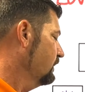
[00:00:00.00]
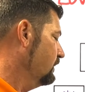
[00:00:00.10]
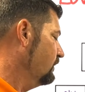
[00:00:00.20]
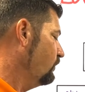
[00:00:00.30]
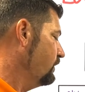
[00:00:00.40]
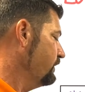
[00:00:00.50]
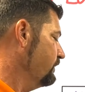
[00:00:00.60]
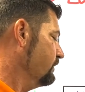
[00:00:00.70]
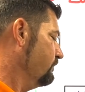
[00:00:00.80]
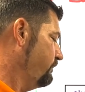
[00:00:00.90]
one of
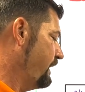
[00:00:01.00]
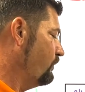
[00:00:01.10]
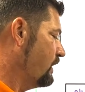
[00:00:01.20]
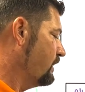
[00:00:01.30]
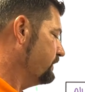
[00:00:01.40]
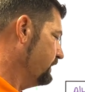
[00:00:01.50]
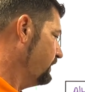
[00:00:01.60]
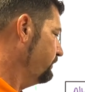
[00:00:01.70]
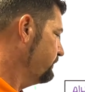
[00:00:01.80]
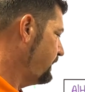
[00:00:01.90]
your main wires that comes